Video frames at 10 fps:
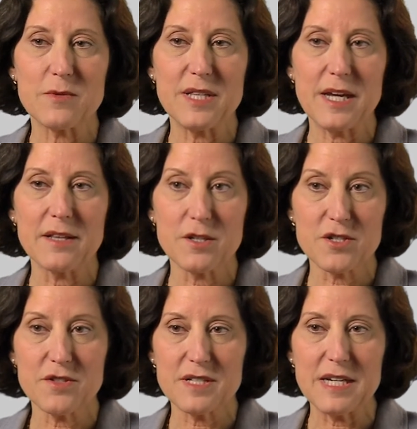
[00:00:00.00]
with the other
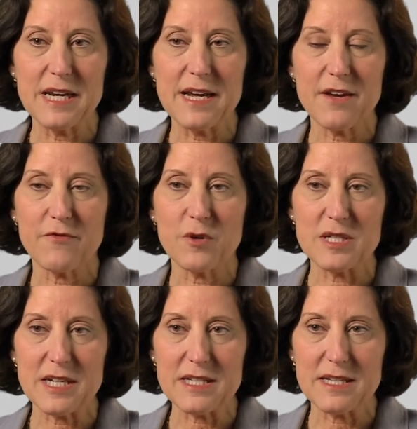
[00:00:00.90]
two
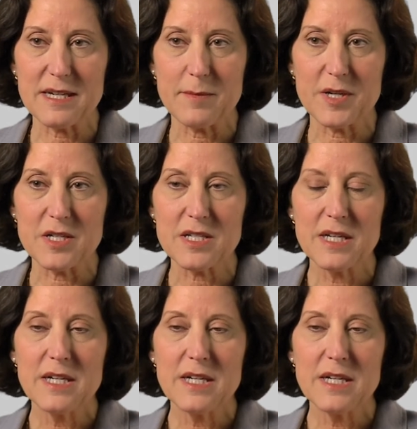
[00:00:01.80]
CDK4-6 inhibitors.